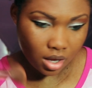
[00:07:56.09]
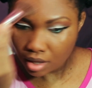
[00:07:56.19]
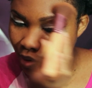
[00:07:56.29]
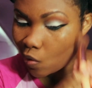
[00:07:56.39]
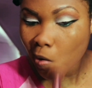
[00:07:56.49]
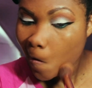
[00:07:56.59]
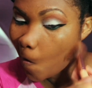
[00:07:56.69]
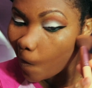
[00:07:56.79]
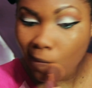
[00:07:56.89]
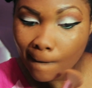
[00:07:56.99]
Again, I'm
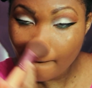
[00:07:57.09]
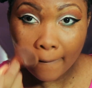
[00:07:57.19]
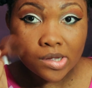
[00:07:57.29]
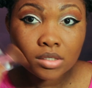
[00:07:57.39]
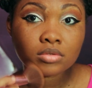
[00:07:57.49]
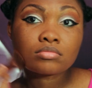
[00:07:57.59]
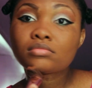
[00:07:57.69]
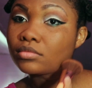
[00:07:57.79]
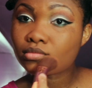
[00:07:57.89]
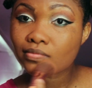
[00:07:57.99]
just trying to look
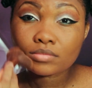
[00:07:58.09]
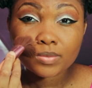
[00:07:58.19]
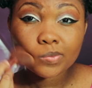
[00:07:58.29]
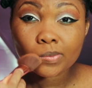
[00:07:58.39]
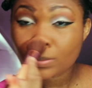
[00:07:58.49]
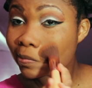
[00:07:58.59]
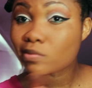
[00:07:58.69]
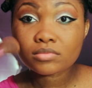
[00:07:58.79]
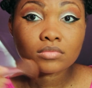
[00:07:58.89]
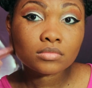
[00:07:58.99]
correct here.
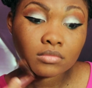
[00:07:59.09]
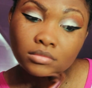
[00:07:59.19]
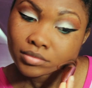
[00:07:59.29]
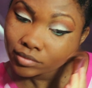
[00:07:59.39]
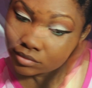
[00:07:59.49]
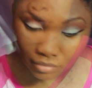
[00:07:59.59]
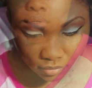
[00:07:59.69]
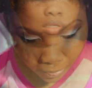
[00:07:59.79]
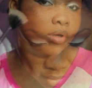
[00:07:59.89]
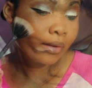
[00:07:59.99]
Let me know in the
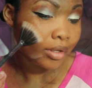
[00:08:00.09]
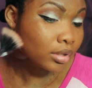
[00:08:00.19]
comments if you think my